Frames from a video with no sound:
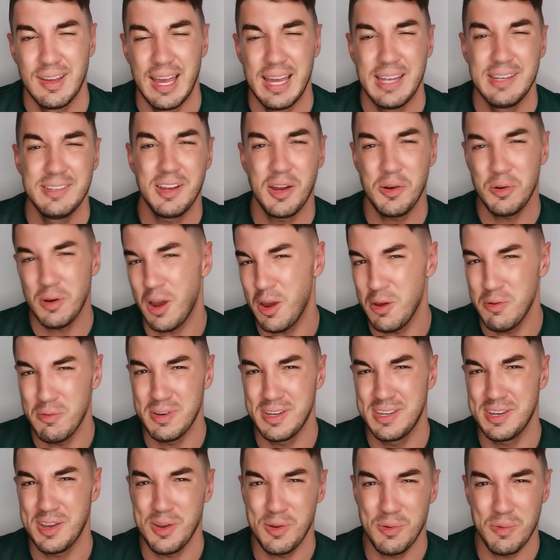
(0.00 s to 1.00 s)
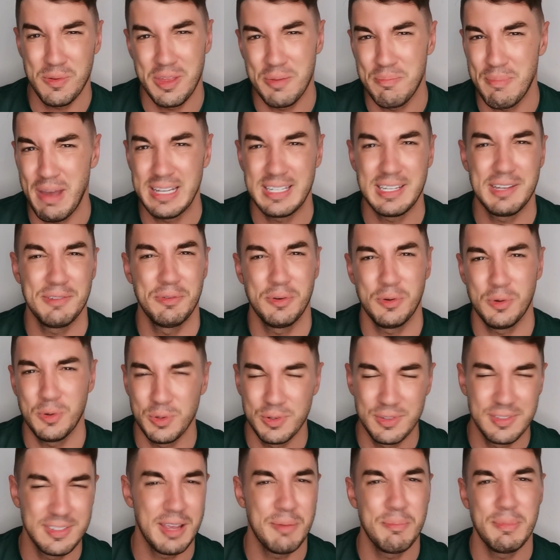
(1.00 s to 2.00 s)
And don't overdo it with the
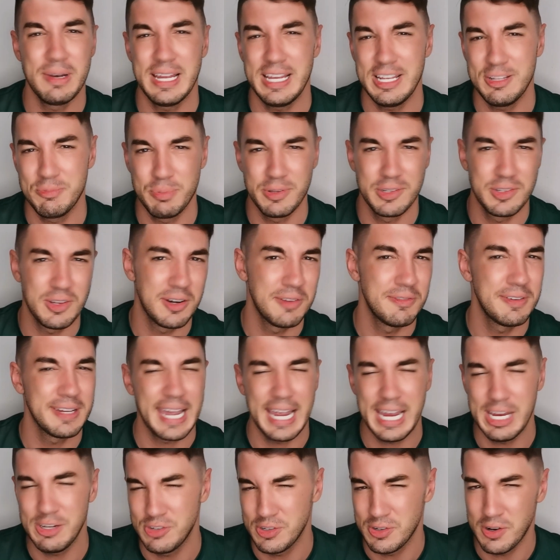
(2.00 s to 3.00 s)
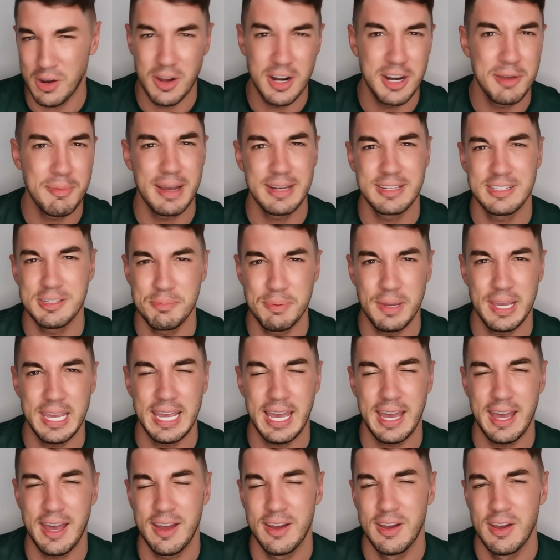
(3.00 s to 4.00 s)
metaphor, similes, personification,
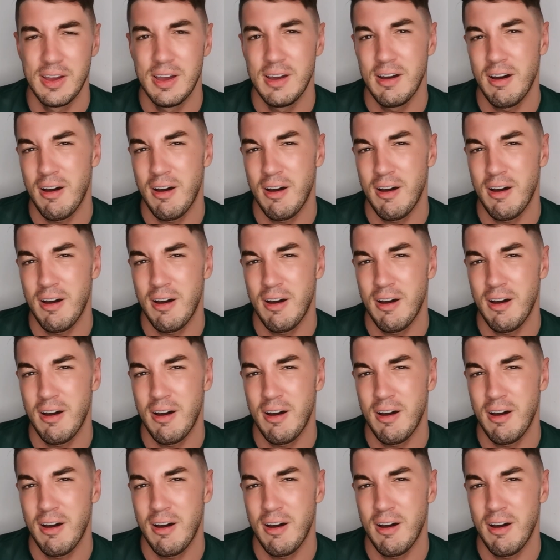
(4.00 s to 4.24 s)
onomatopoeia.